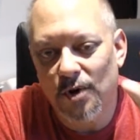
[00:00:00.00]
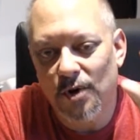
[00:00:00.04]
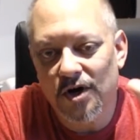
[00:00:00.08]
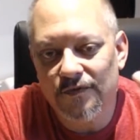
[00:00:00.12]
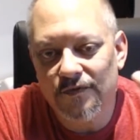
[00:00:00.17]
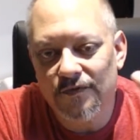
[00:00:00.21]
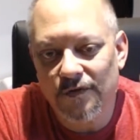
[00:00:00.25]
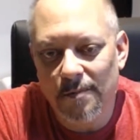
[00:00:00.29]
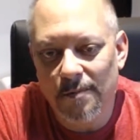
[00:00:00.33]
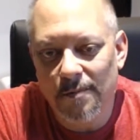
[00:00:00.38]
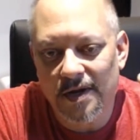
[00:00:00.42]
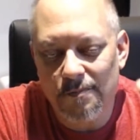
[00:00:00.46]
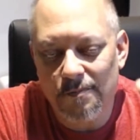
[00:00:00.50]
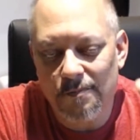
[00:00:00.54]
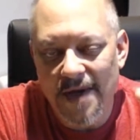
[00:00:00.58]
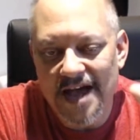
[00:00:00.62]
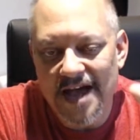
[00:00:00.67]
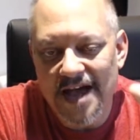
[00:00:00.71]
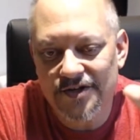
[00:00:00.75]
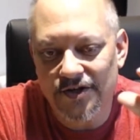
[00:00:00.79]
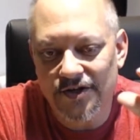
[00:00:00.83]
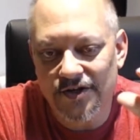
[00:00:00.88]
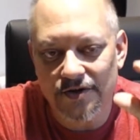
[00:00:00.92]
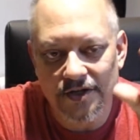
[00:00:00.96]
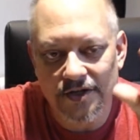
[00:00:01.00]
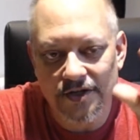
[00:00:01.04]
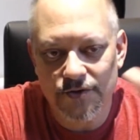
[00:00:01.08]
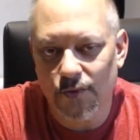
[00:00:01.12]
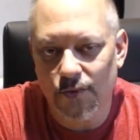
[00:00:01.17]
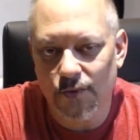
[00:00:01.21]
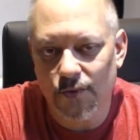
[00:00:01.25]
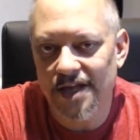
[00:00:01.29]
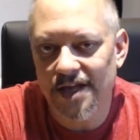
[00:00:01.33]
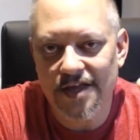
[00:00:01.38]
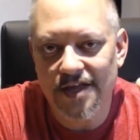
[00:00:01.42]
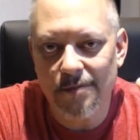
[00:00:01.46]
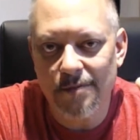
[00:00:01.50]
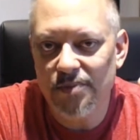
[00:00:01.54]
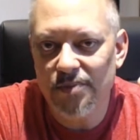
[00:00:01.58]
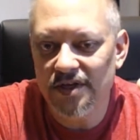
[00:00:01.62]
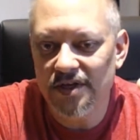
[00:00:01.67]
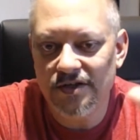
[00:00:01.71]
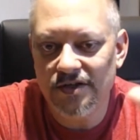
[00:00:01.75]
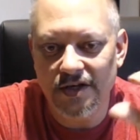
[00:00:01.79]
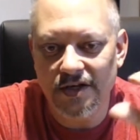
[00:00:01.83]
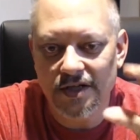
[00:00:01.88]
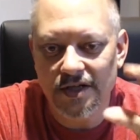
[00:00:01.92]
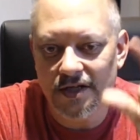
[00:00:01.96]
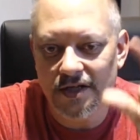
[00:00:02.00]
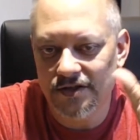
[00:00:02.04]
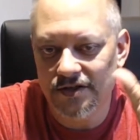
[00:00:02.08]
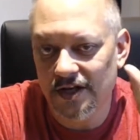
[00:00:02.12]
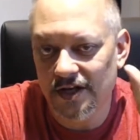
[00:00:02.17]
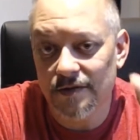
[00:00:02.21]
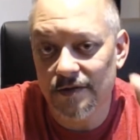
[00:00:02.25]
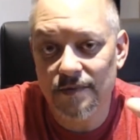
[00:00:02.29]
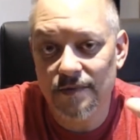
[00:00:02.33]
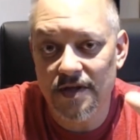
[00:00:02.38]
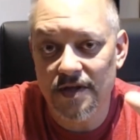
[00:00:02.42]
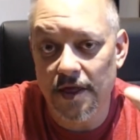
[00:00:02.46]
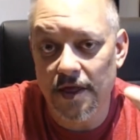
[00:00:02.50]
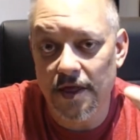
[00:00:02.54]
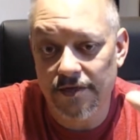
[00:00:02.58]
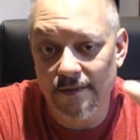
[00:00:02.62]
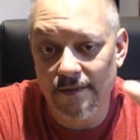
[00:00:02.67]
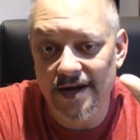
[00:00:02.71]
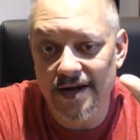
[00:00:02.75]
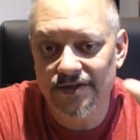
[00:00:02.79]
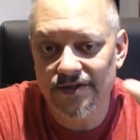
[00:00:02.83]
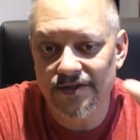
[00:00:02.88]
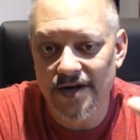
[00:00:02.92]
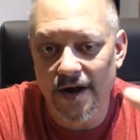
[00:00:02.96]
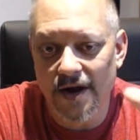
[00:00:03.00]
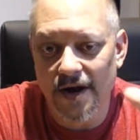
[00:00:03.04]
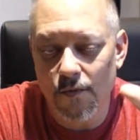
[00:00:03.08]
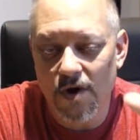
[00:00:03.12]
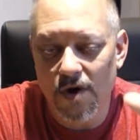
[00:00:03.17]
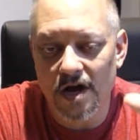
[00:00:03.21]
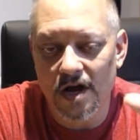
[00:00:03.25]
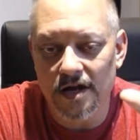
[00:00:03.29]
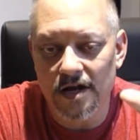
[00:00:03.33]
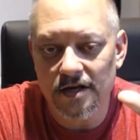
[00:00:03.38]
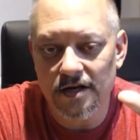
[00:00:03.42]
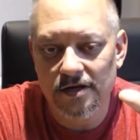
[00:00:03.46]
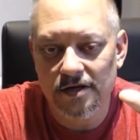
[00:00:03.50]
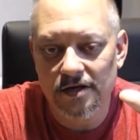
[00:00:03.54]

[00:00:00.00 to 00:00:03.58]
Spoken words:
from McMaster that's 1/8 NPT that gives me the threads that I want.